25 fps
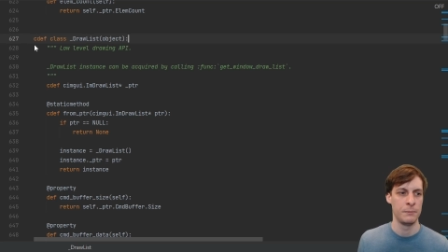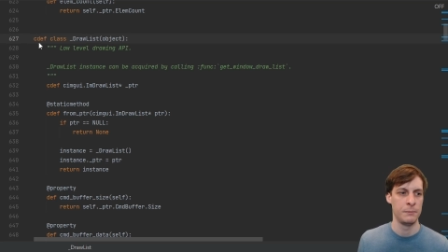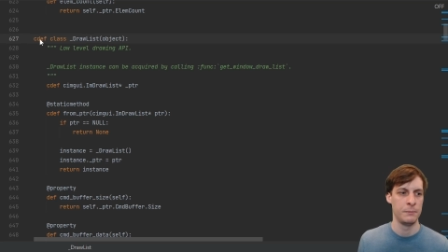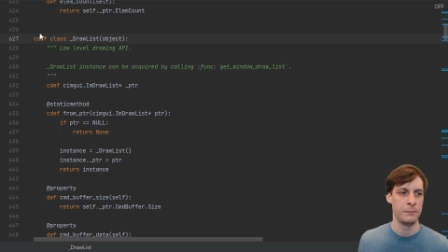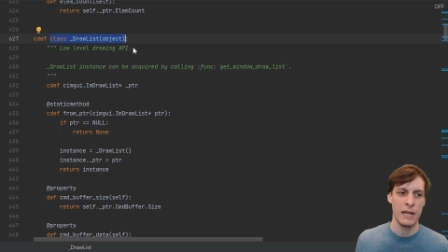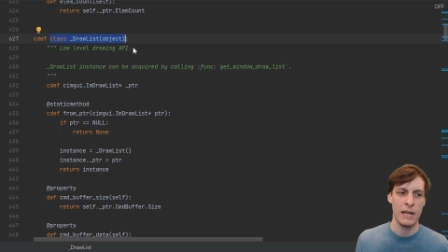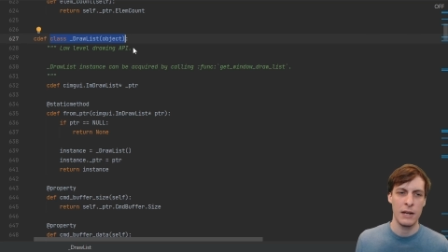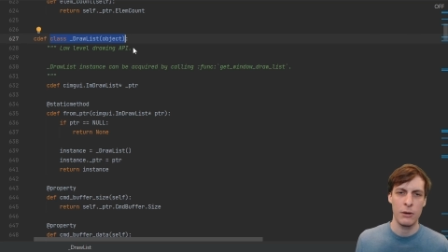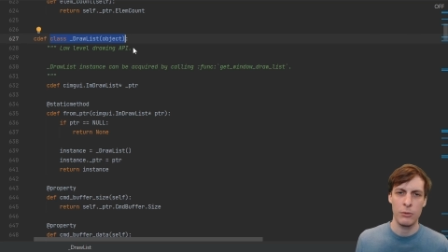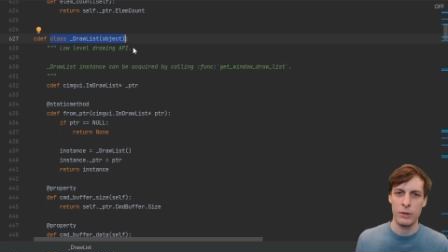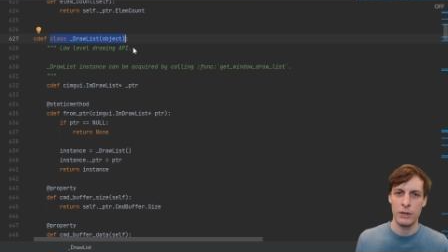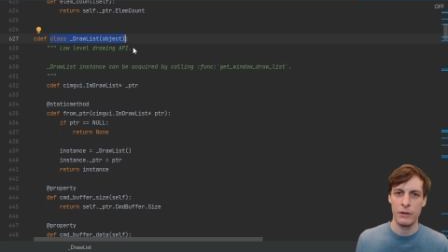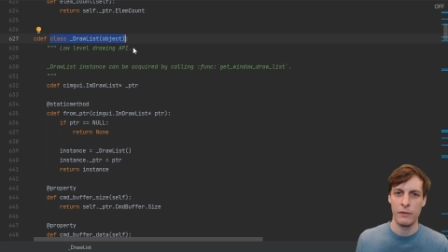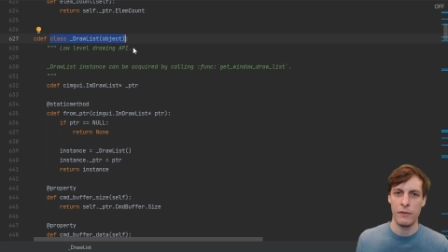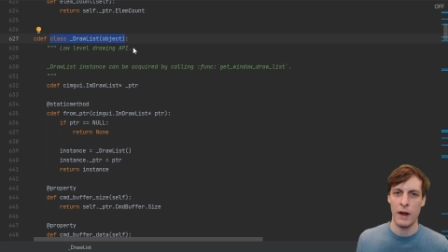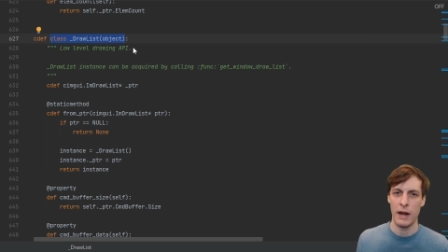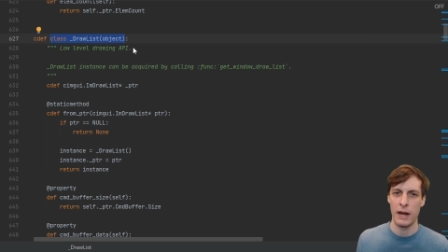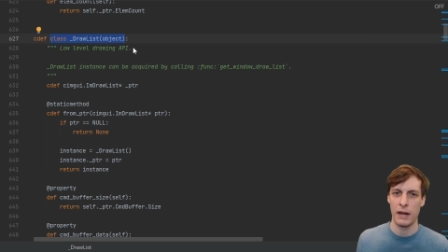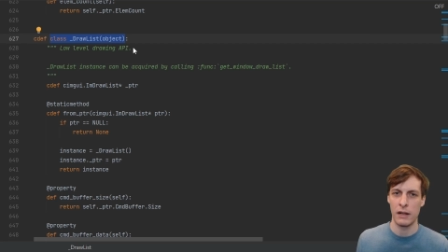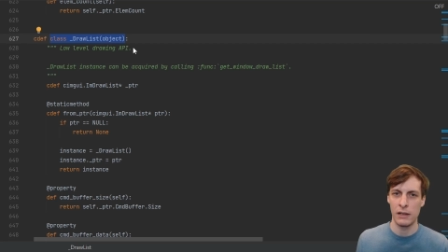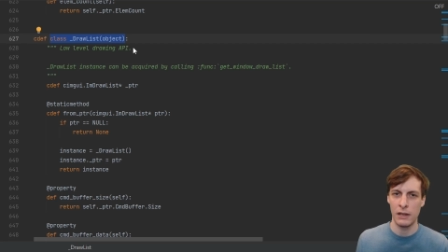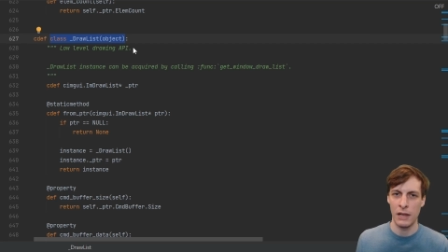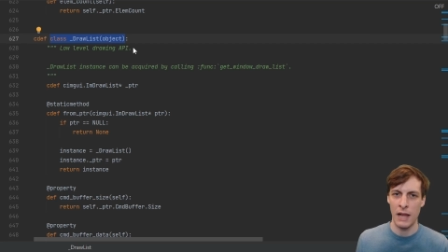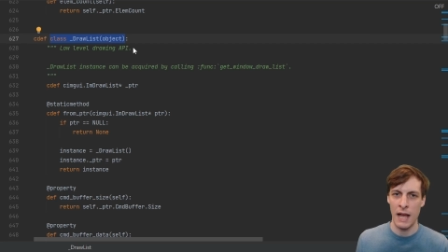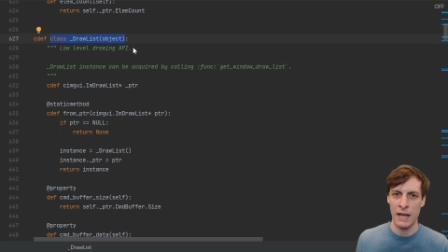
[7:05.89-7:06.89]
Here we define
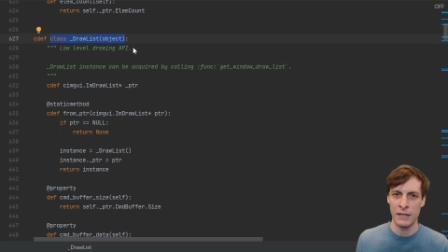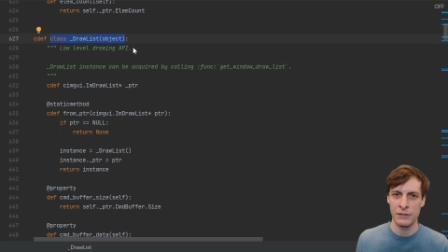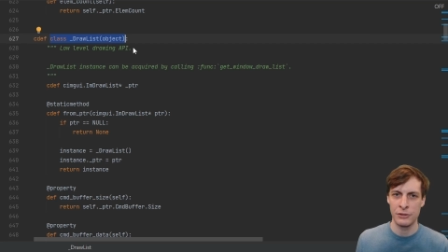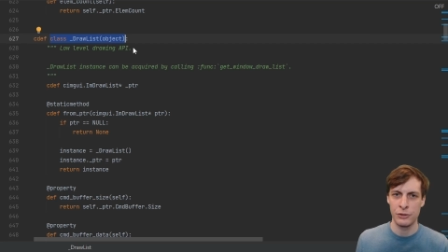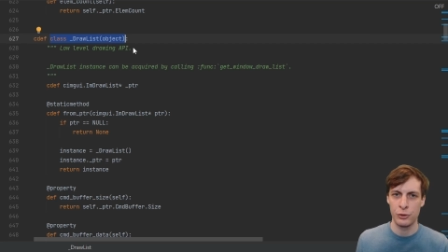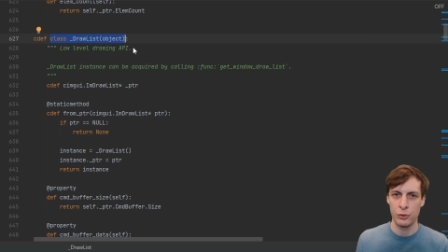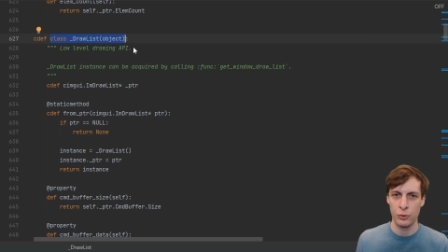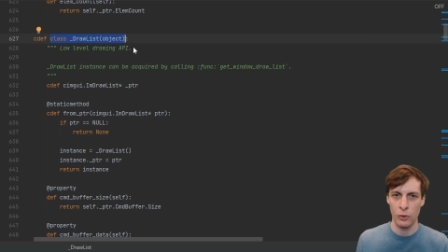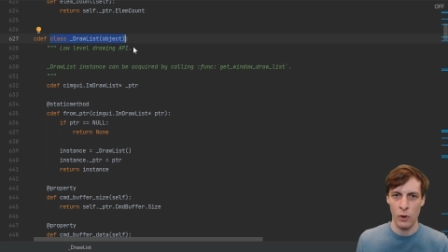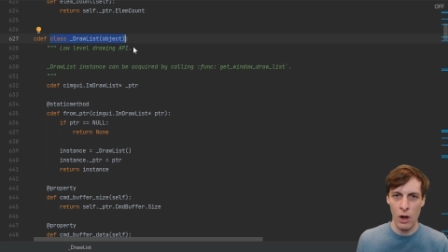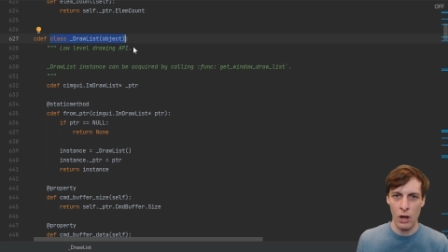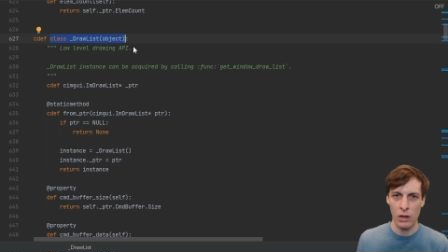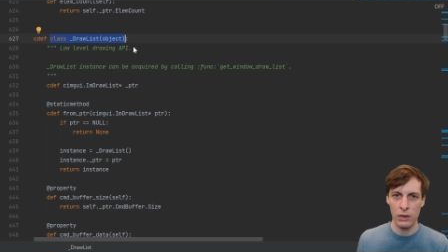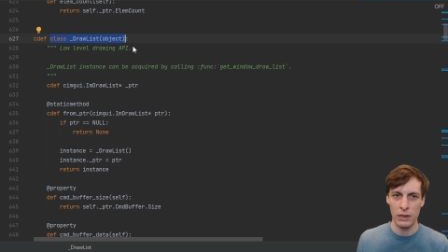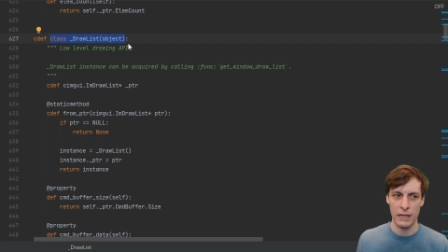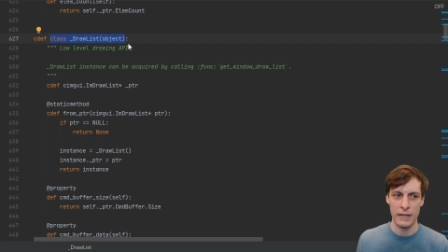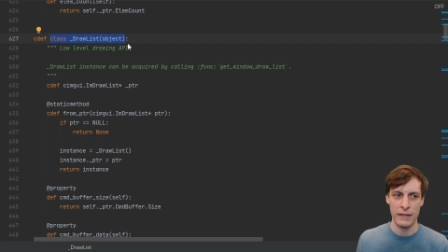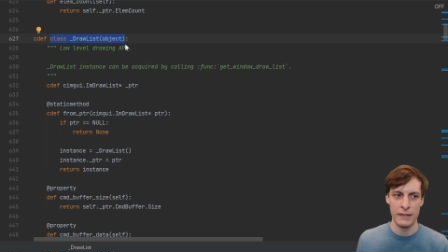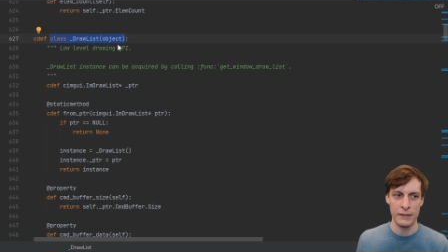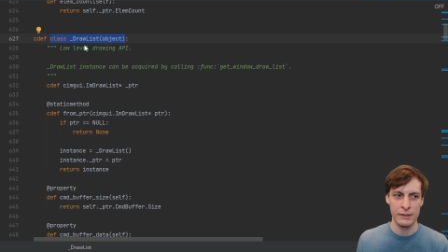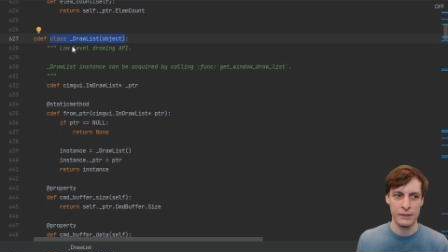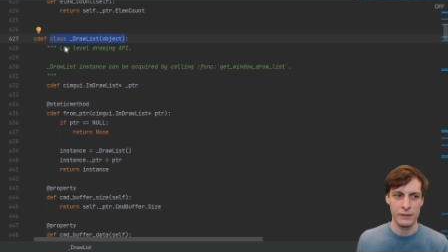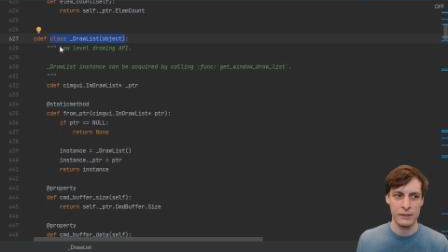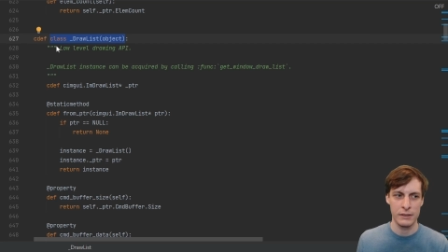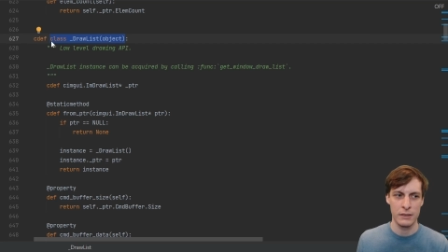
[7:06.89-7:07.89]
a class
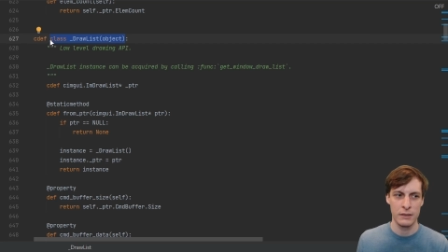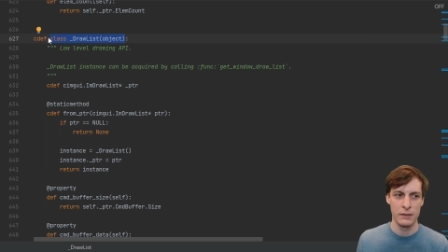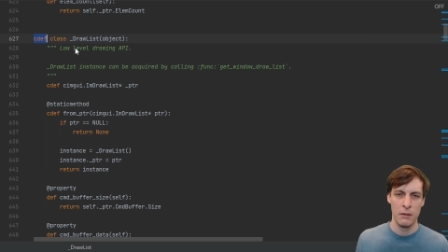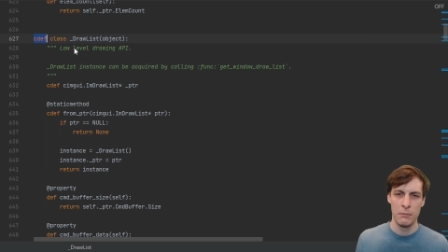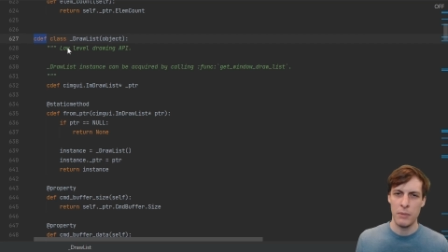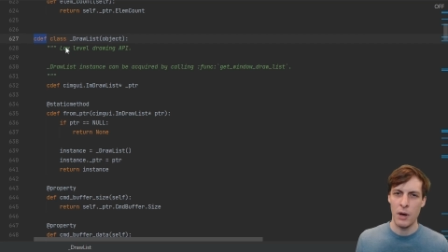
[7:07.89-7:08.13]
drawList,